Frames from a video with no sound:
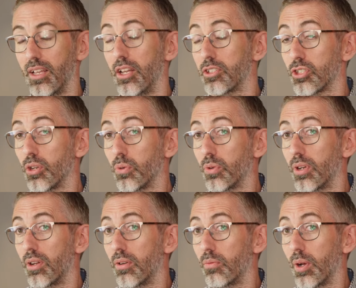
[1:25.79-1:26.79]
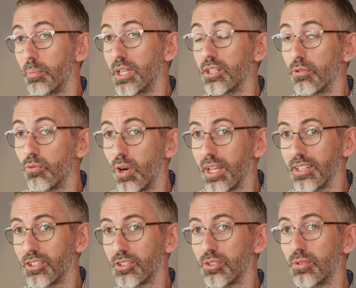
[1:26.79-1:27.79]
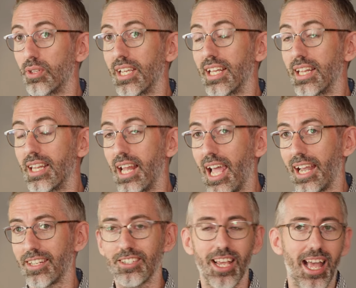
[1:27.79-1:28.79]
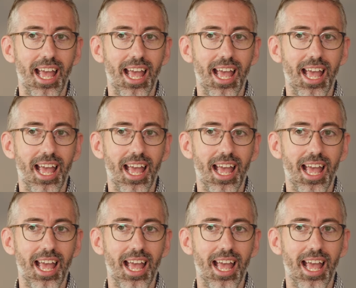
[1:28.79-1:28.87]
So when Peter writes to the elect